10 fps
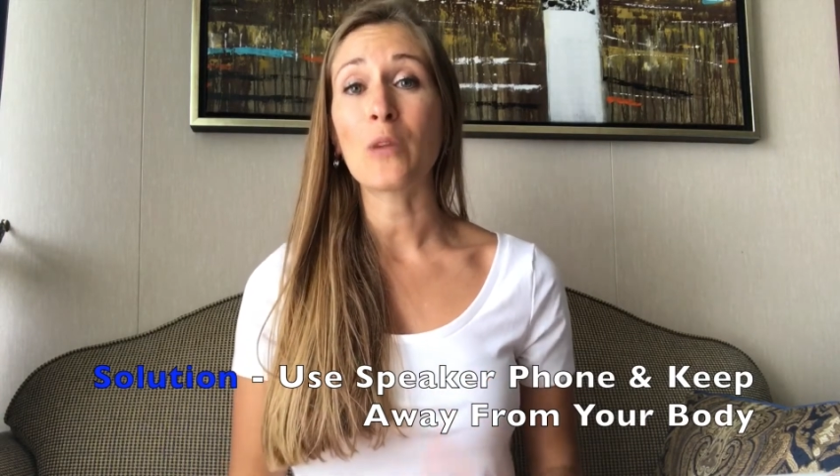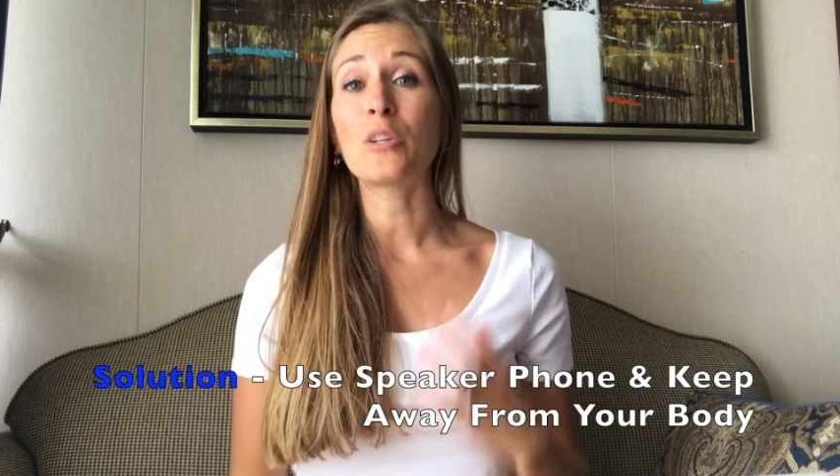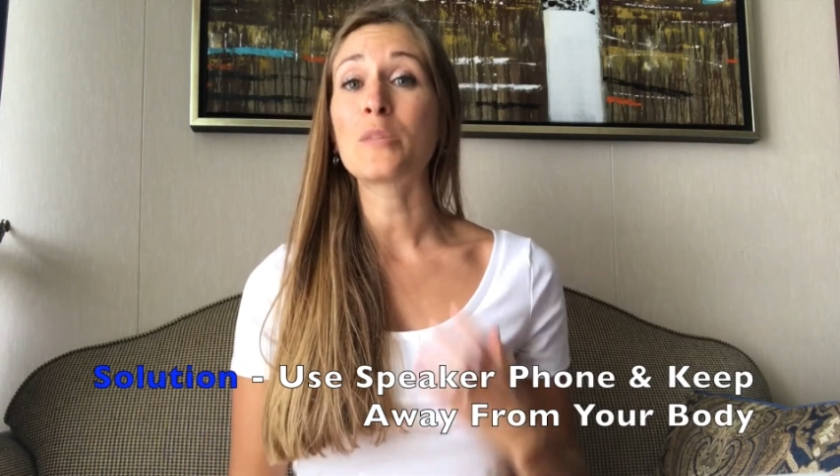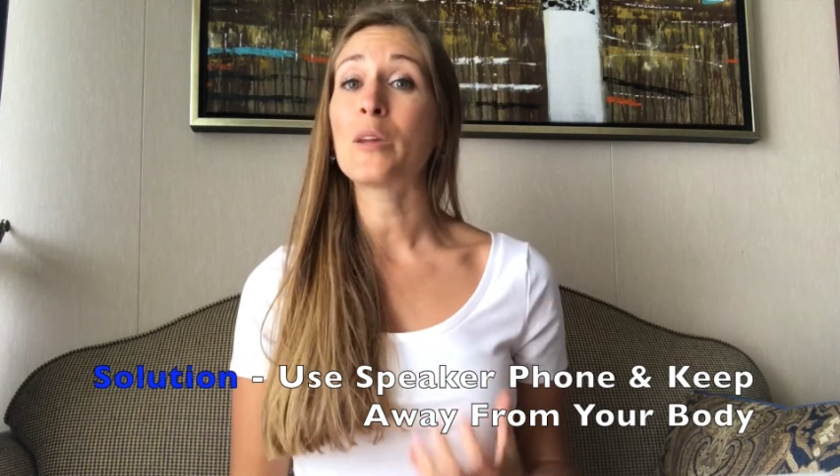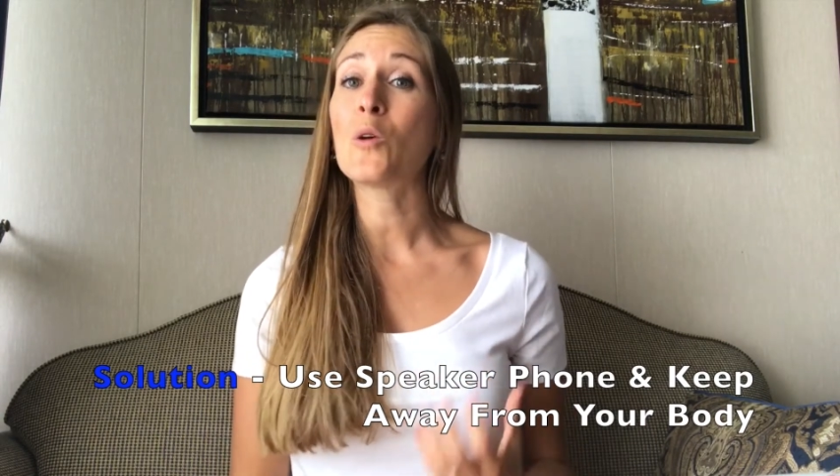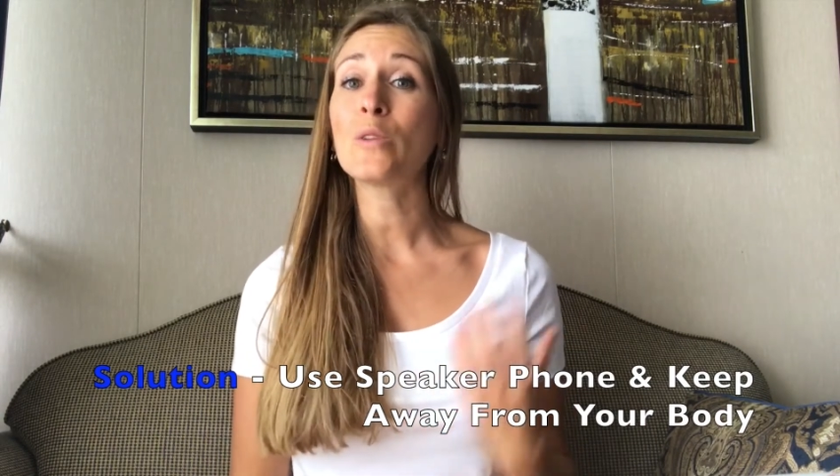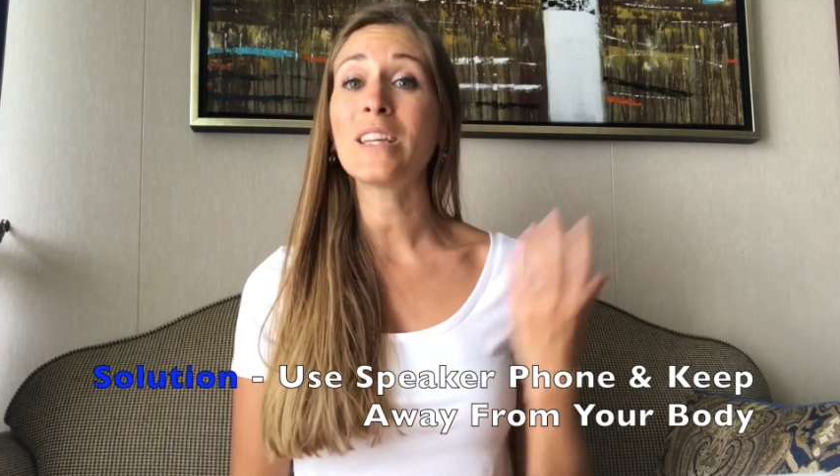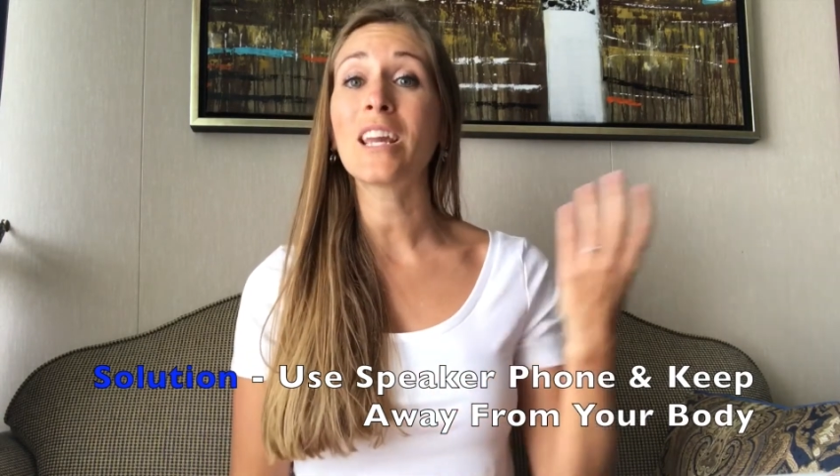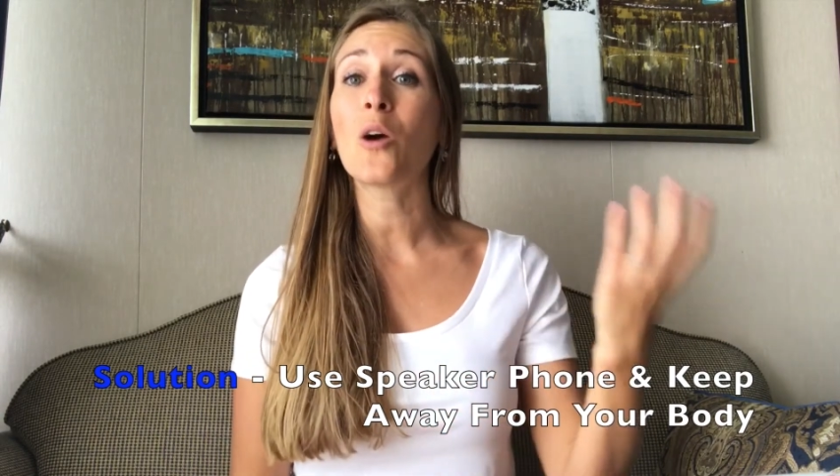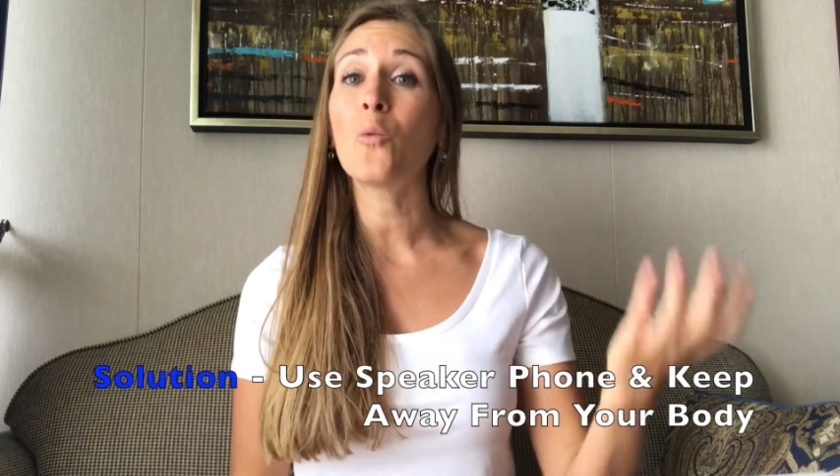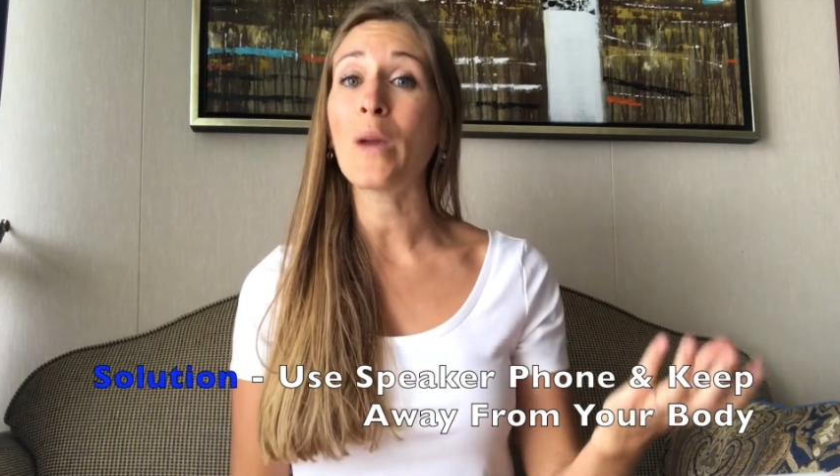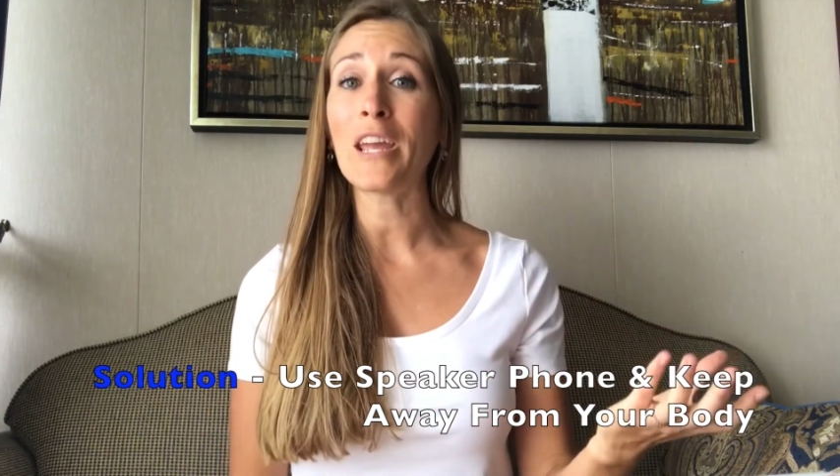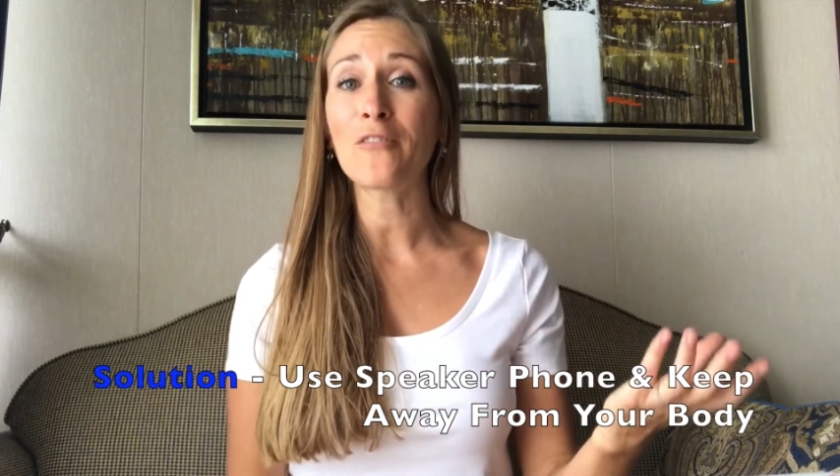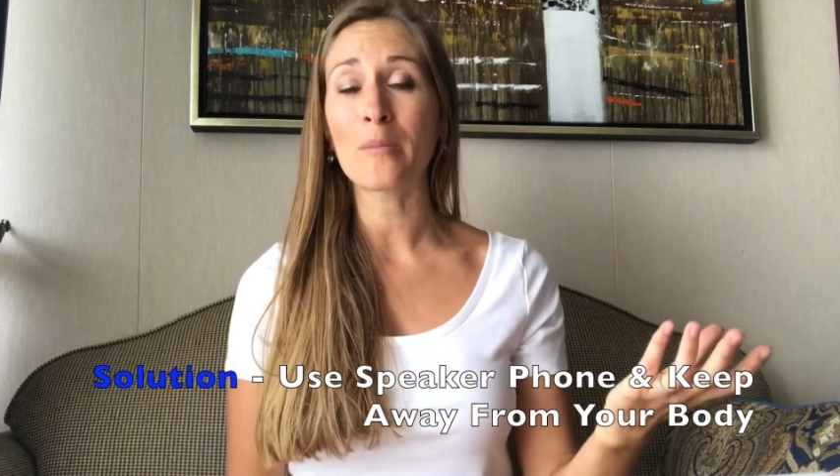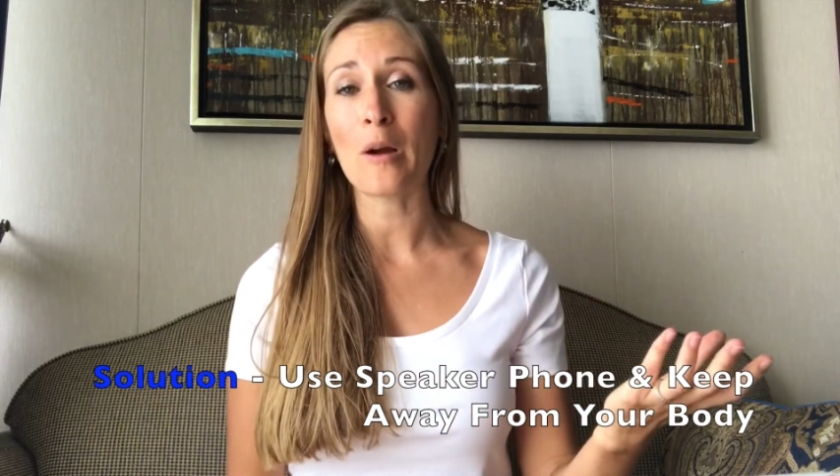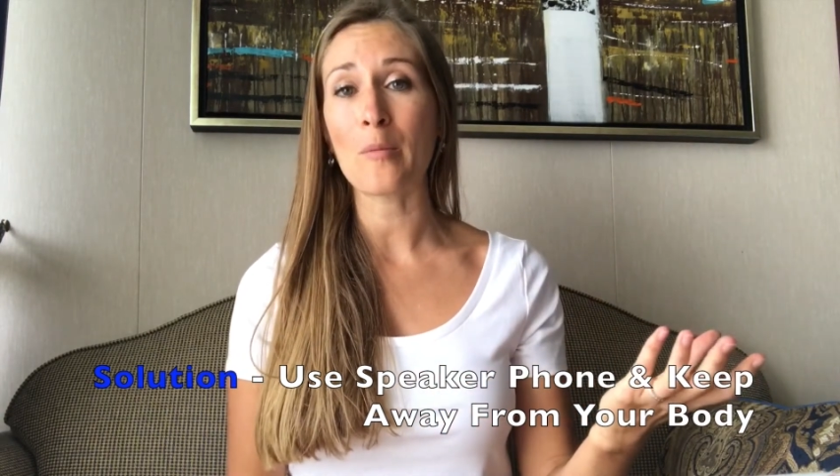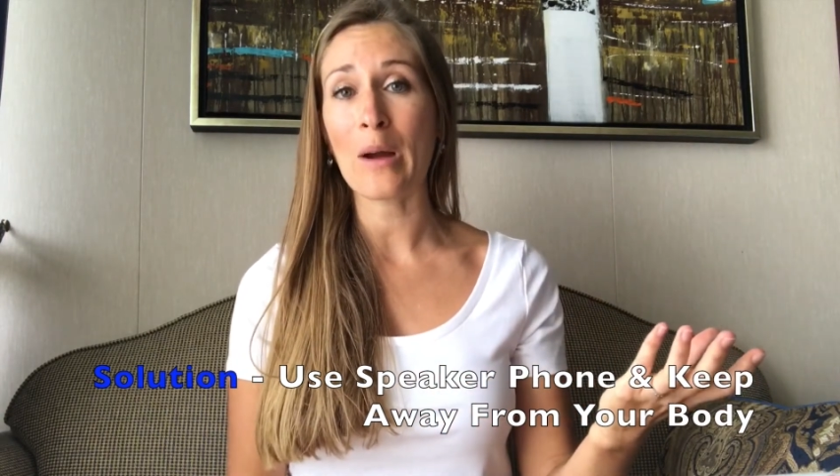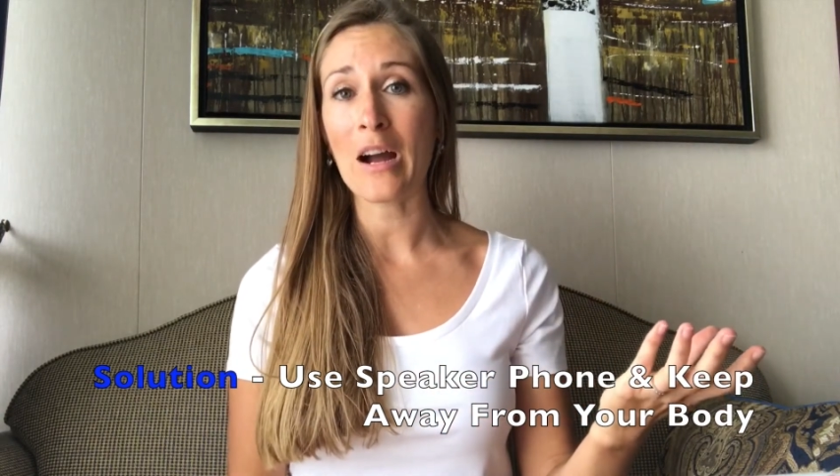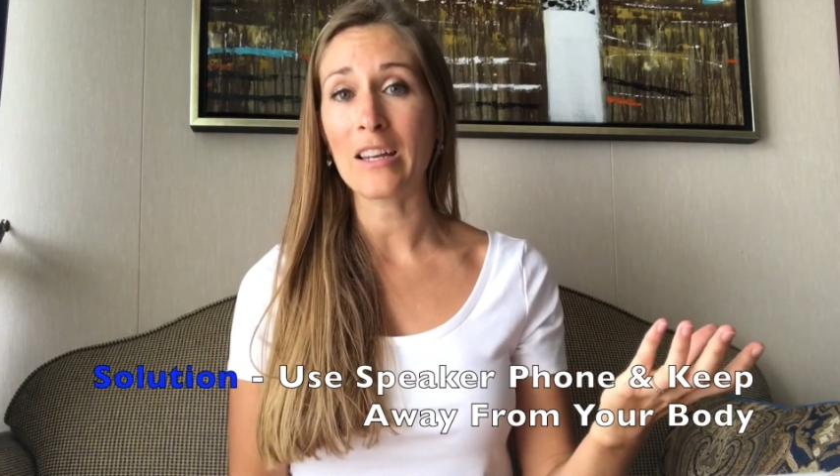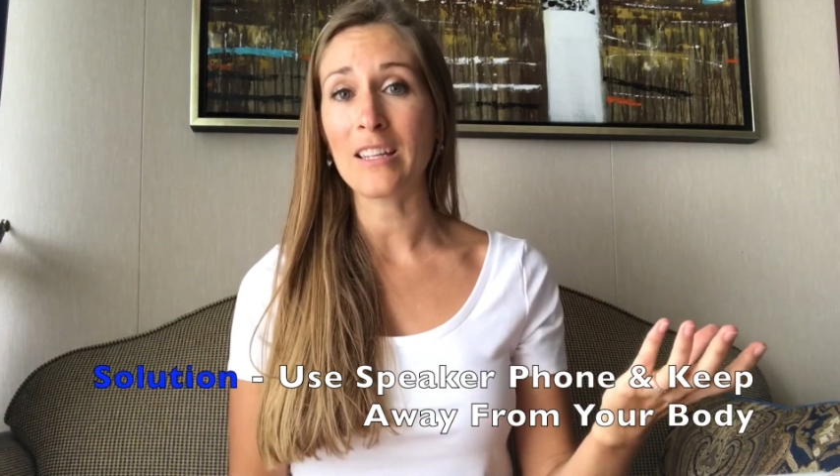and we should be holding it away from our
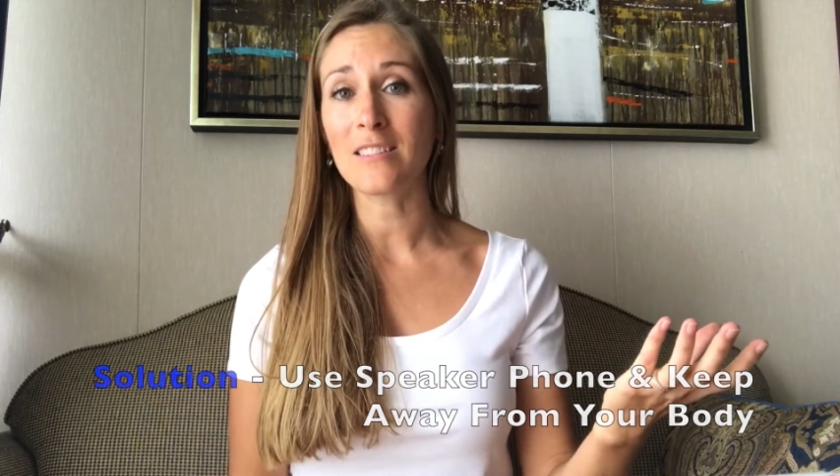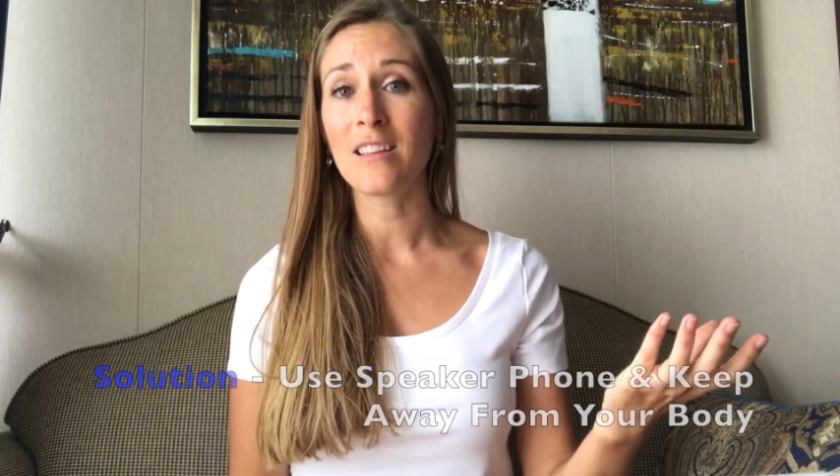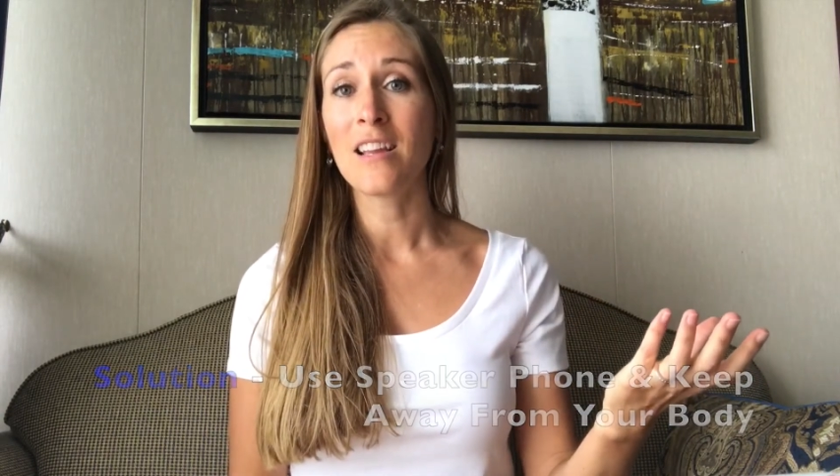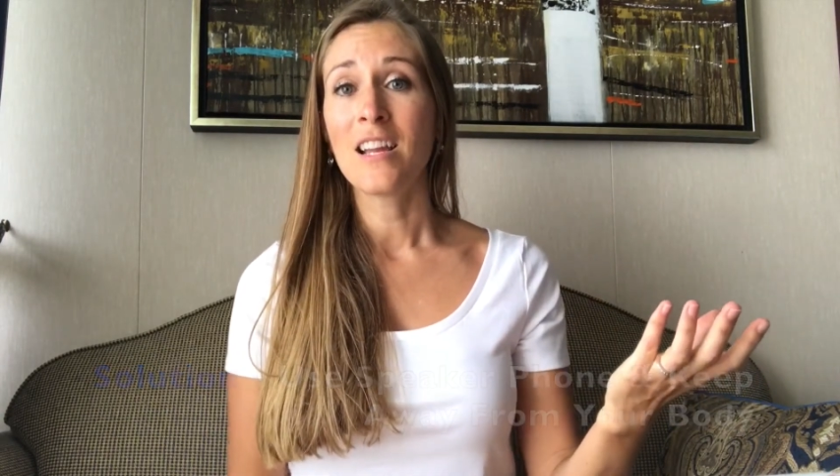bodies.